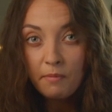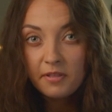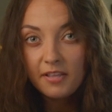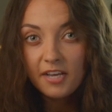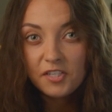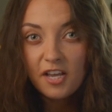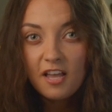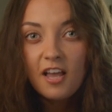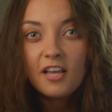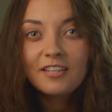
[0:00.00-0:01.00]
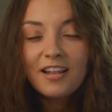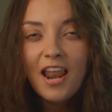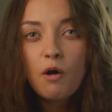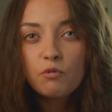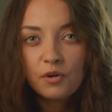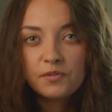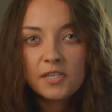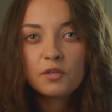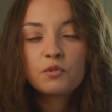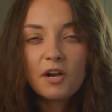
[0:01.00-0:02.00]
So remember, for
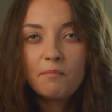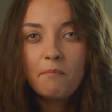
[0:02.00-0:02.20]
devices